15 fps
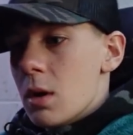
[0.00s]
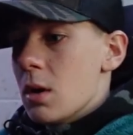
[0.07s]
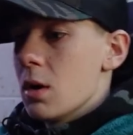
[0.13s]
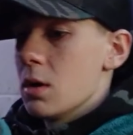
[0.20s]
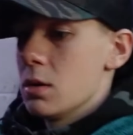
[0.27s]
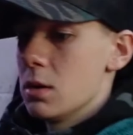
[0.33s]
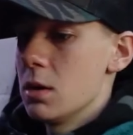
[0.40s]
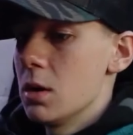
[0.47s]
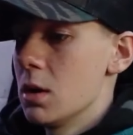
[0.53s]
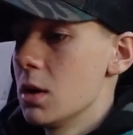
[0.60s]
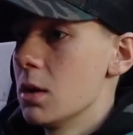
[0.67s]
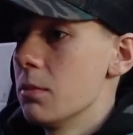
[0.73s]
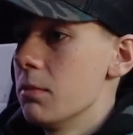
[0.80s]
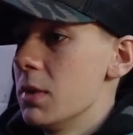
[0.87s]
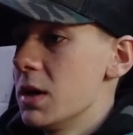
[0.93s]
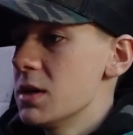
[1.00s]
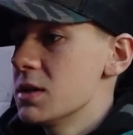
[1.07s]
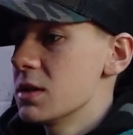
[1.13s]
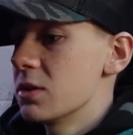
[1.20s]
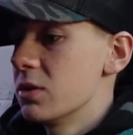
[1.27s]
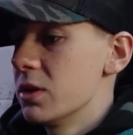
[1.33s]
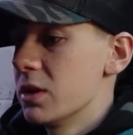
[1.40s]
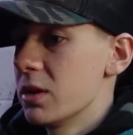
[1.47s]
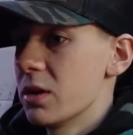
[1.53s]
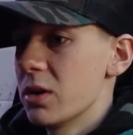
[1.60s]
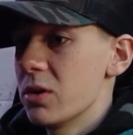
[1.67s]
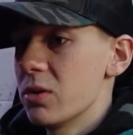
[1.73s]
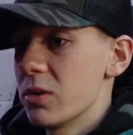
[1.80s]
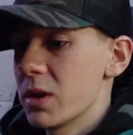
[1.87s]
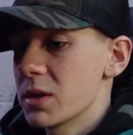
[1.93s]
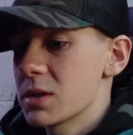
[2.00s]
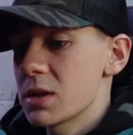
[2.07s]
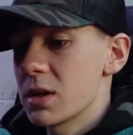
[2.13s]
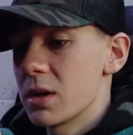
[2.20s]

And basically, oh, that's kind of